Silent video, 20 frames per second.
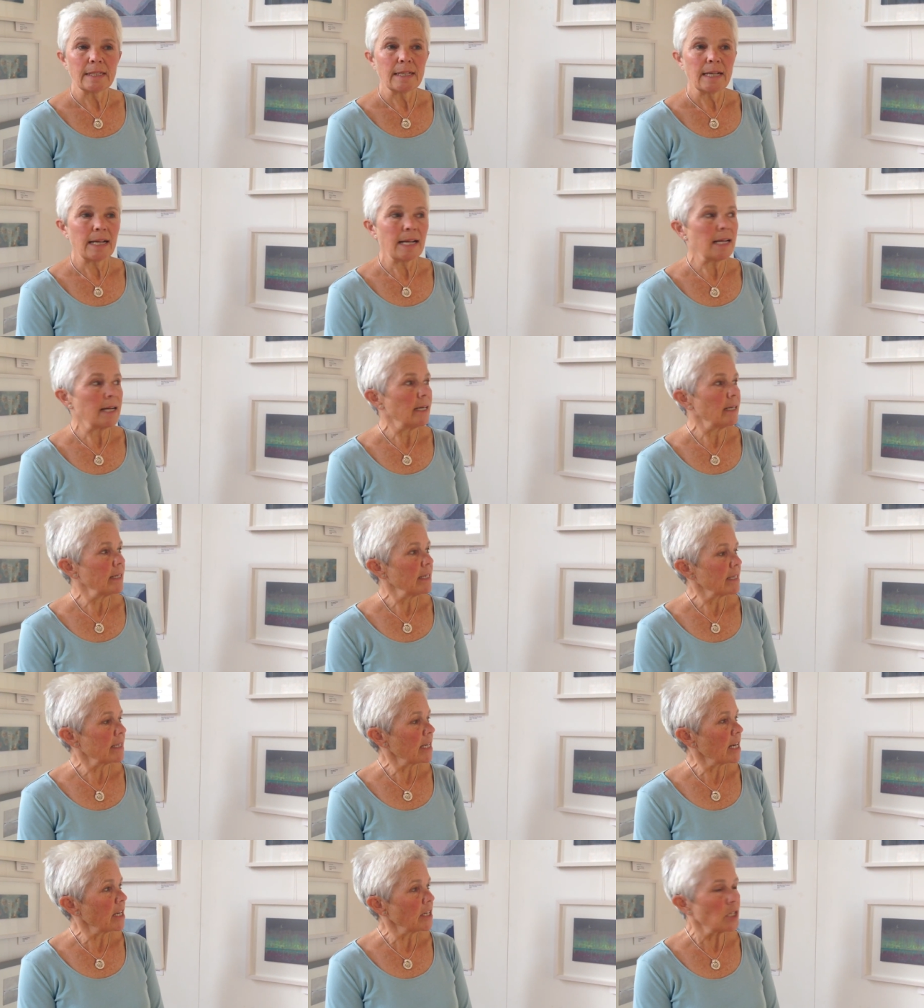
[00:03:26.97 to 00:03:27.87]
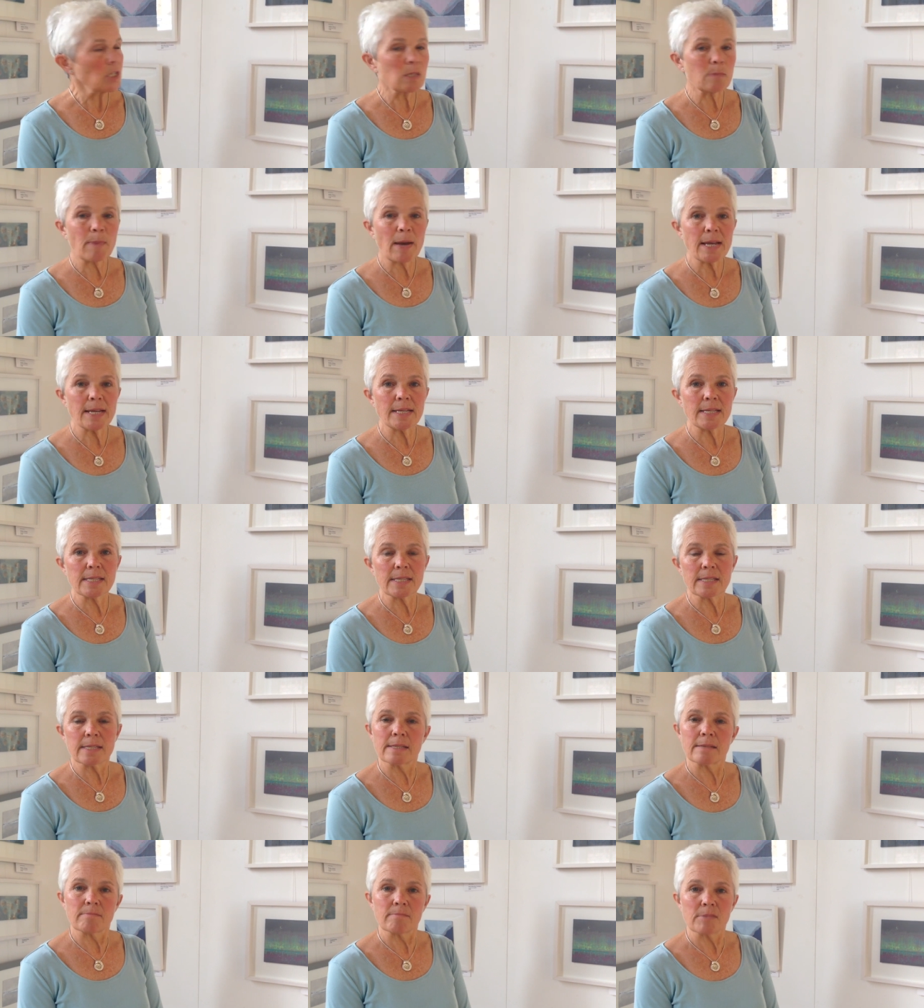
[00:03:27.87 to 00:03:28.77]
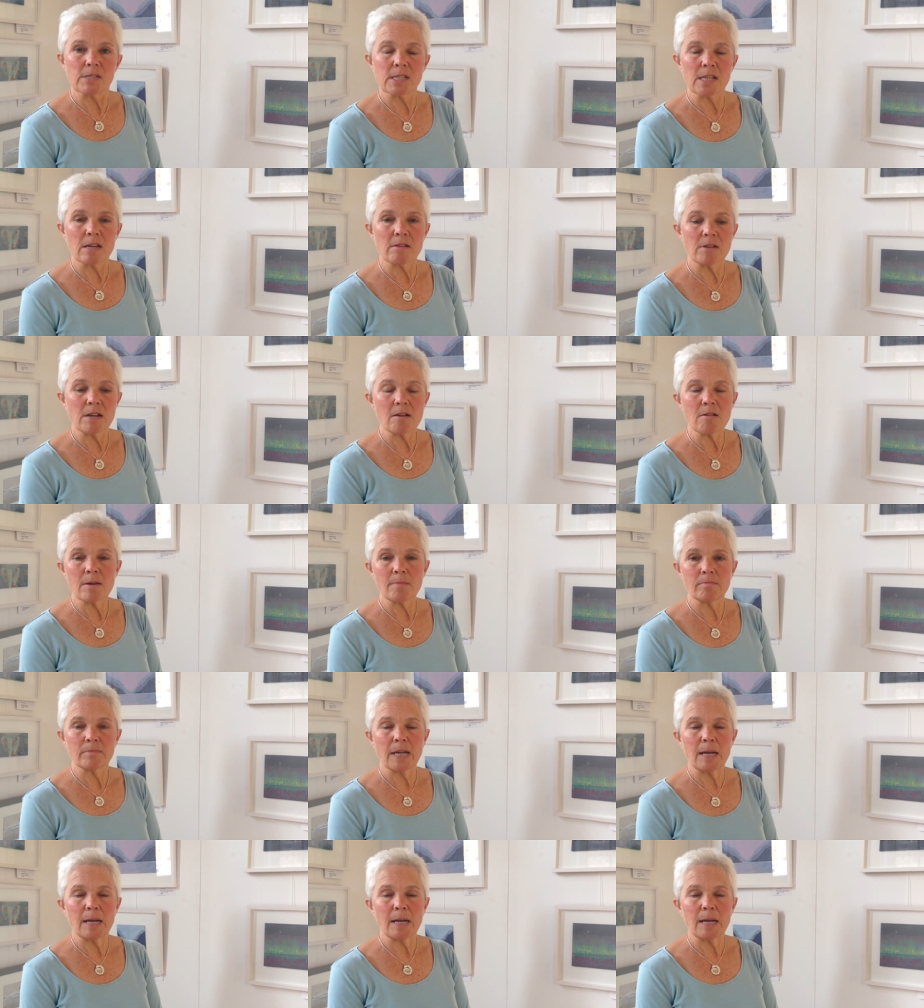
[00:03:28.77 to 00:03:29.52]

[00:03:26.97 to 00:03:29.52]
and it's a nice space. So no,